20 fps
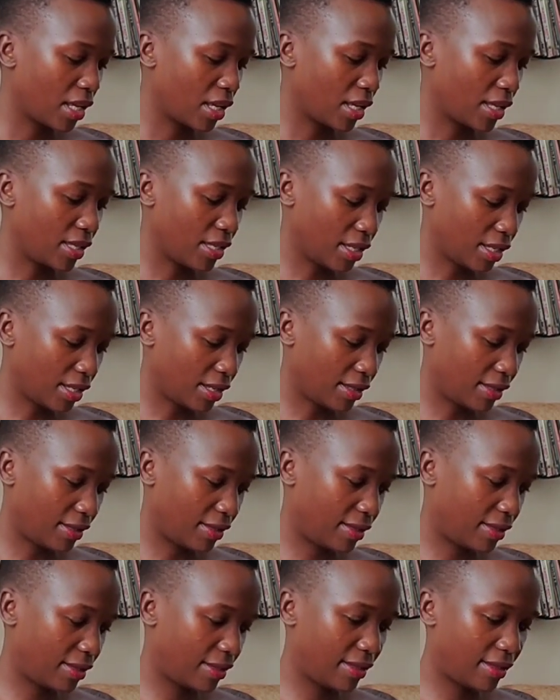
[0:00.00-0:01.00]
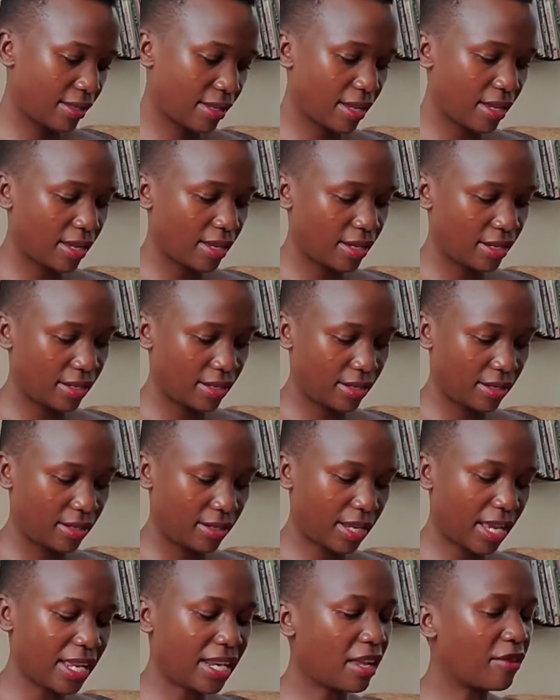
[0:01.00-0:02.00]
Yes, and
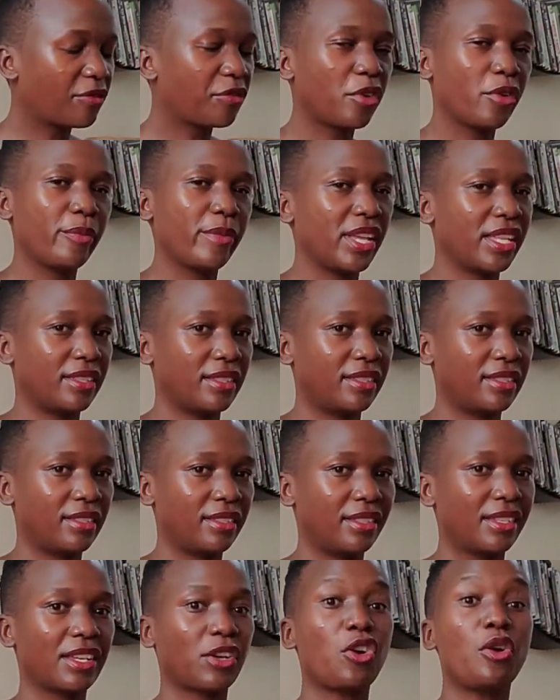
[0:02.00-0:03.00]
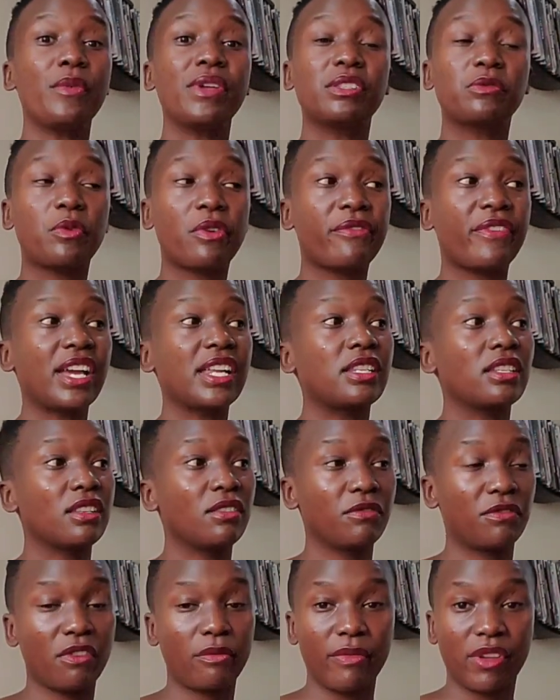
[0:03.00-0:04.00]
I love comments. Comments provide
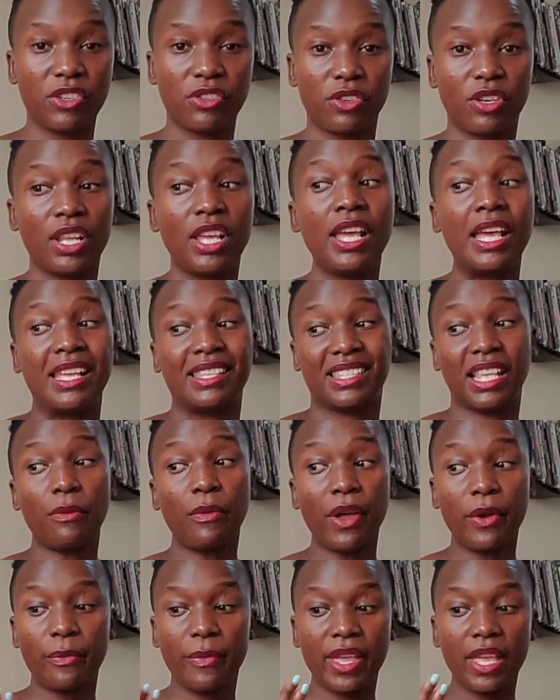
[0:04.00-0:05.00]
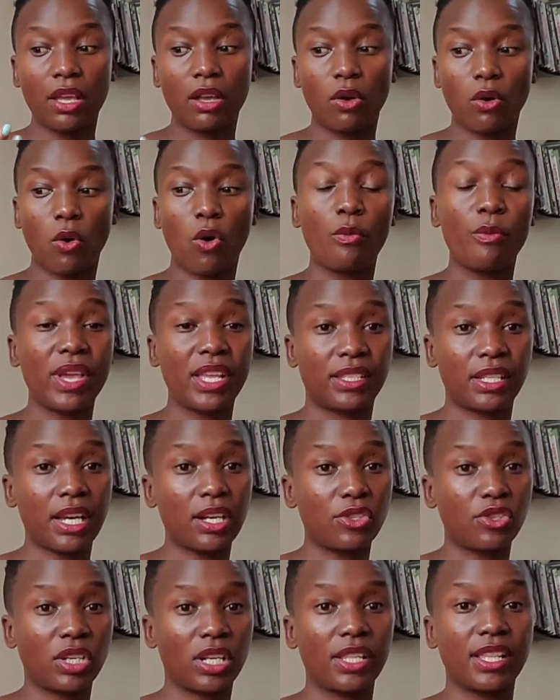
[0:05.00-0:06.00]
information. Someone may comment,
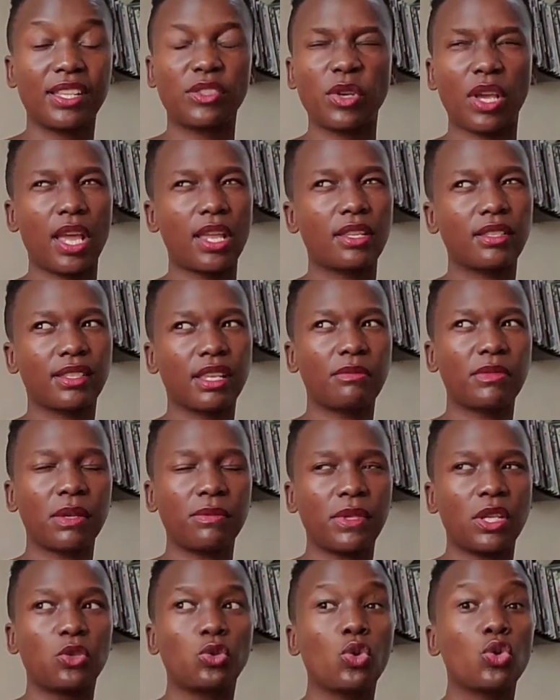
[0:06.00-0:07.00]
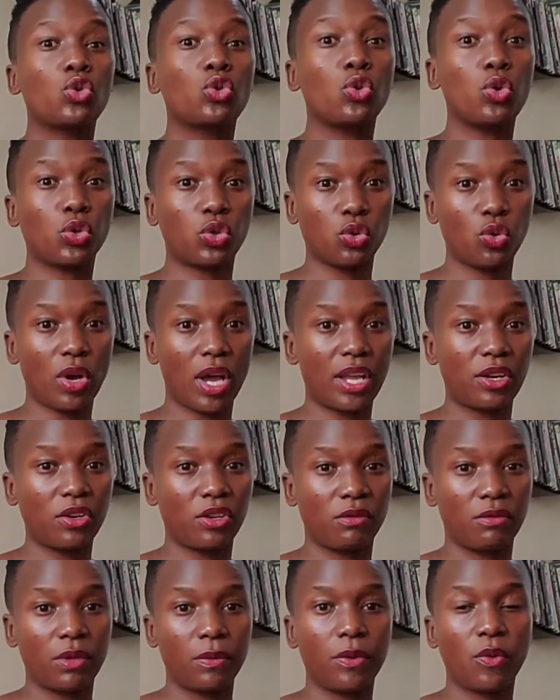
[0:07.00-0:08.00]
actually, that's why sometimes I don't go so hard on
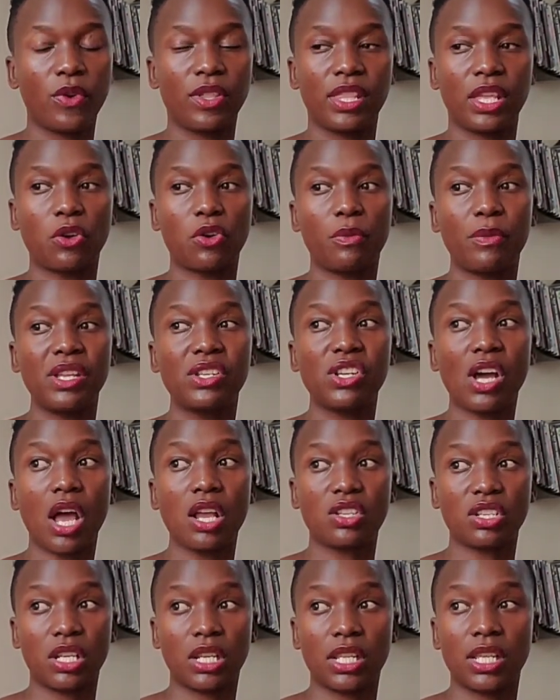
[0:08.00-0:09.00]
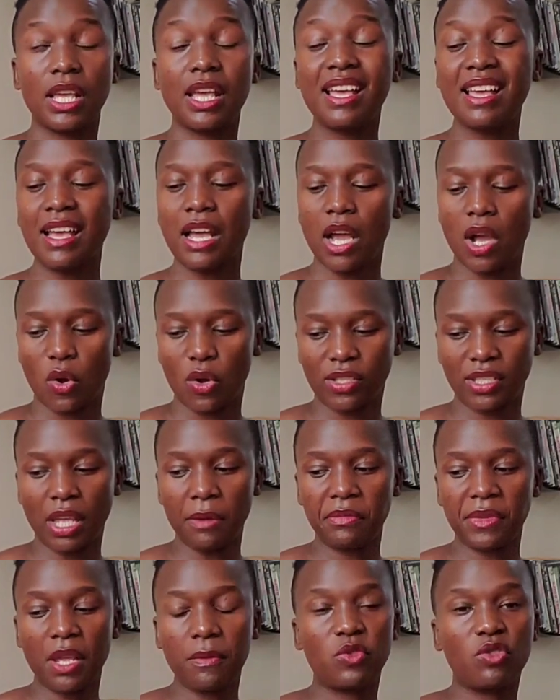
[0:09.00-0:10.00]
people when they comment harshly, because
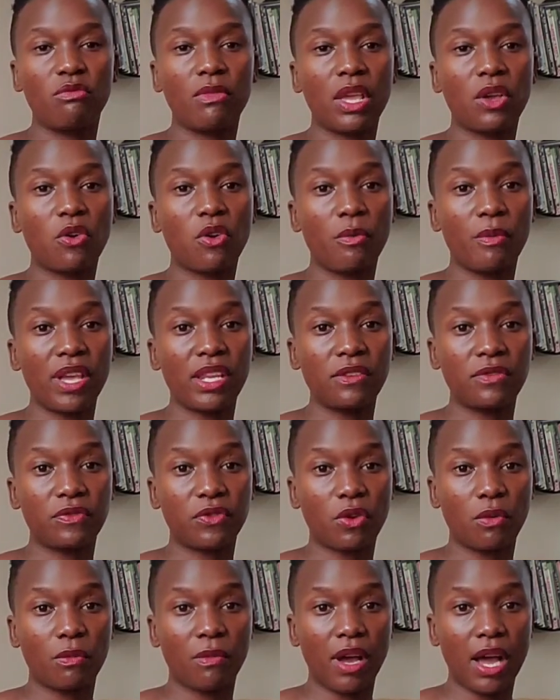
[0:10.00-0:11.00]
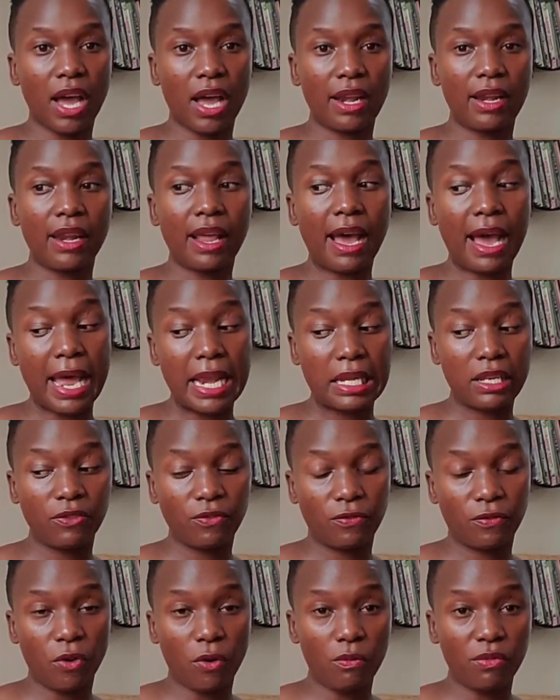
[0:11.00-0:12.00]
sometimes you may comment from an
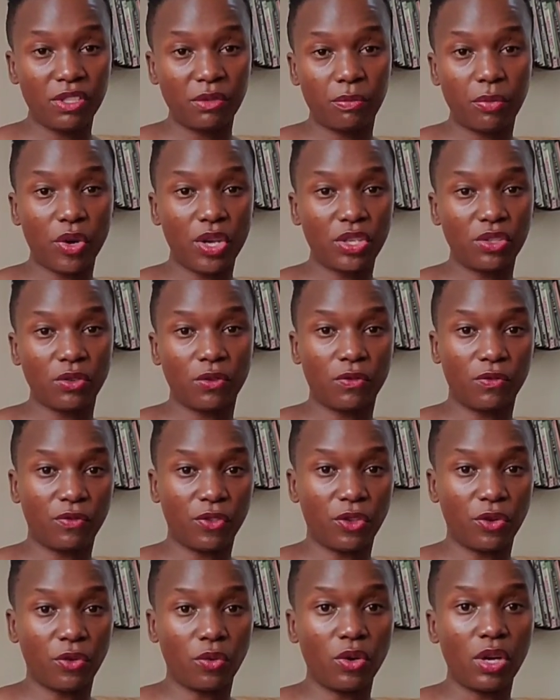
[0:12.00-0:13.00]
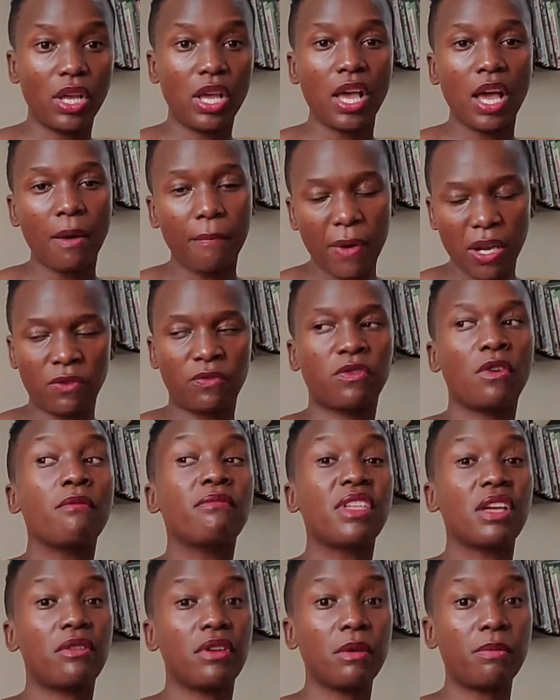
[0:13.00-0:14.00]
uninformed point of view, but from
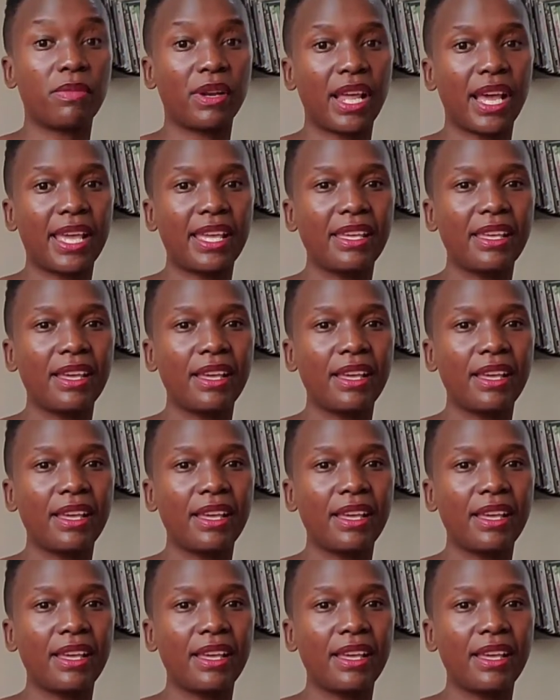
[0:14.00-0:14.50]
the reply,